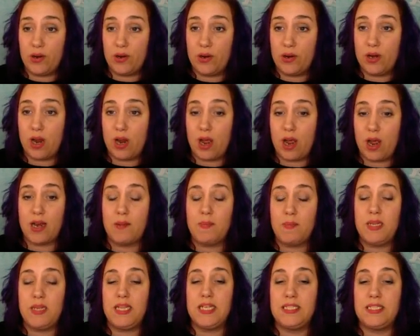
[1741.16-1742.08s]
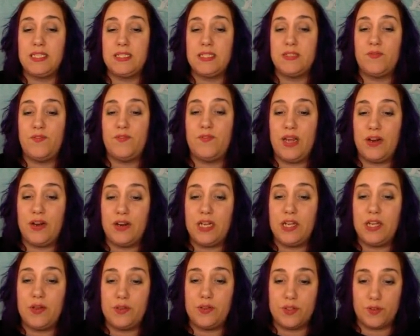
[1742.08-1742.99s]
or not. This is very
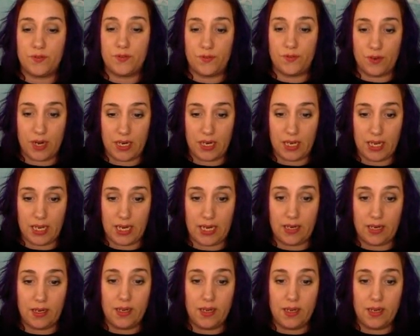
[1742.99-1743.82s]
user-friendly.